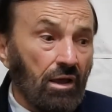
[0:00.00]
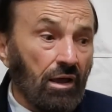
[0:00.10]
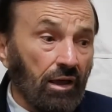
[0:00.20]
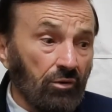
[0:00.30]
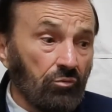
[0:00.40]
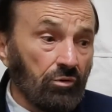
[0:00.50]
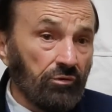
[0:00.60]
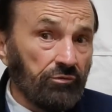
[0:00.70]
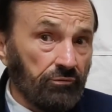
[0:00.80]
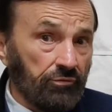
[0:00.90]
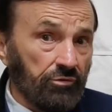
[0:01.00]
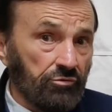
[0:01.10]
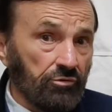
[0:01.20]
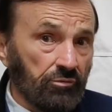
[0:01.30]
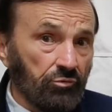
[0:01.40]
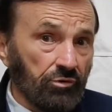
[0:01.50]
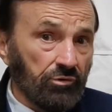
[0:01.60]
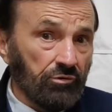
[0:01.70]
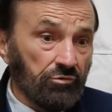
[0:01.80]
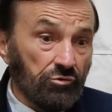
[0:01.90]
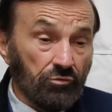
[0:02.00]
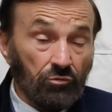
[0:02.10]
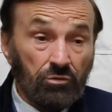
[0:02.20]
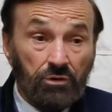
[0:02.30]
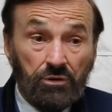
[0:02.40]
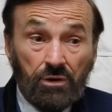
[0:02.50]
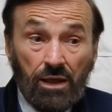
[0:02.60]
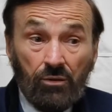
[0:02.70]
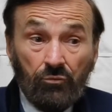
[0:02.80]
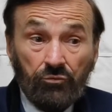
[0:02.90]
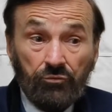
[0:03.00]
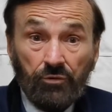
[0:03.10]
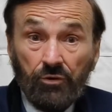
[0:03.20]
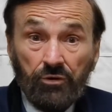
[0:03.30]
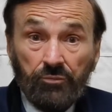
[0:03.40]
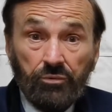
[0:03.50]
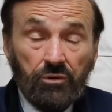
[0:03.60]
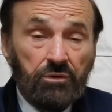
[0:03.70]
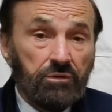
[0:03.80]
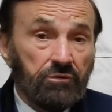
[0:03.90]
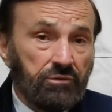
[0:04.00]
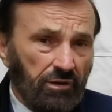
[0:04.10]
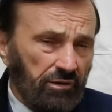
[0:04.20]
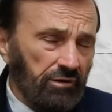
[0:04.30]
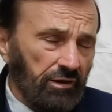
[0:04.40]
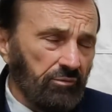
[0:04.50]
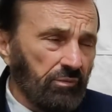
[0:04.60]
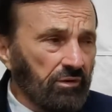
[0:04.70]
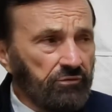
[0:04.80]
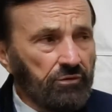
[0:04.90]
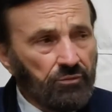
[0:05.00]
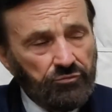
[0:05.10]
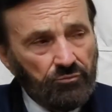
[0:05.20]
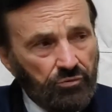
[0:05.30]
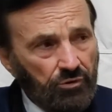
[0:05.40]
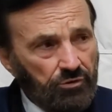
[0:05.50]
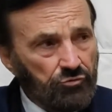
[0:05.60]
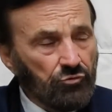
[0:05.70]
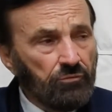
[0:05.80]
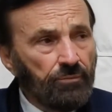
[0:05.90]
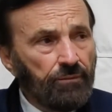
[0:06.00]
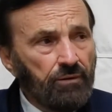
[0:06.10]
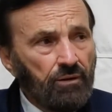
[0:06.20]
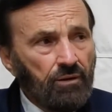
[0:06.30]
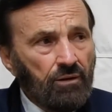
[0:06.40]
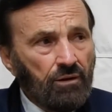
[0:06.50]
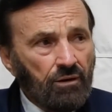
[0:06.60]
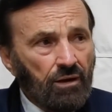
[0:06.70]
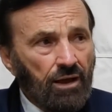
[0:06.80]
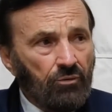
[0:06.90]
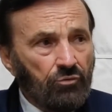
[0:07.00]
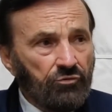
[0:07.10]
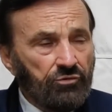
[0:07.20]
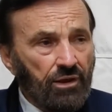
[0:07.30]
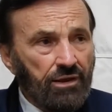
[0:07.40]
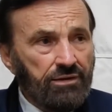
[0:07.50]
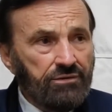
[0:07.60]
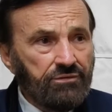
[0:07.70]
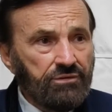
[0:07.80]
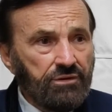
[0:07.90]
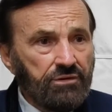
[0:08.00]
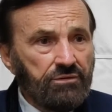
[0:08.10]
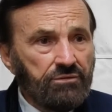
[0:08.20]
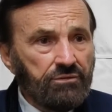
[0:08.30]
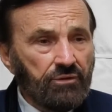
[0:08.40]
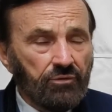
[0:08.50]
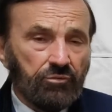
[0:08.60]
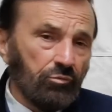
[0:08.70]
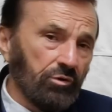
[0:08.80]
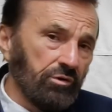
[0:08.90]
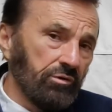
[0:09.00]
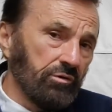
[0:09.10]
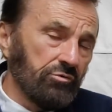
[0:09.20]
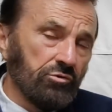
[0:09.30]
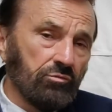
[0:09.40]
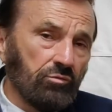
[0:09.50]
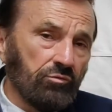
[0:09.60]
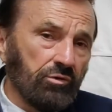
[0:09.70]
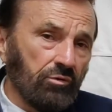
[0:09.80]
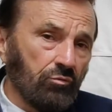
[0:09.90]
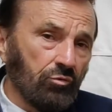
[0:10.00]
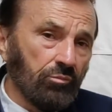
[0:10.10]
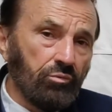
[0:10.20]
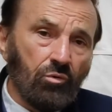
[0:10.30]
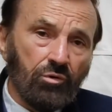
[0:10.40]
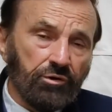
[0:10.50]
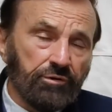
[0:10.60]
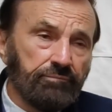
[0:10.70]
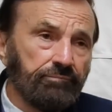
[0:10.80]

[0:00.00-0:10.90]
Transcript: I was officially a Brigadier General, and I was very pleased. I allowed myself some pleasure. I was 18th of the Brigadier Generals that were appointed,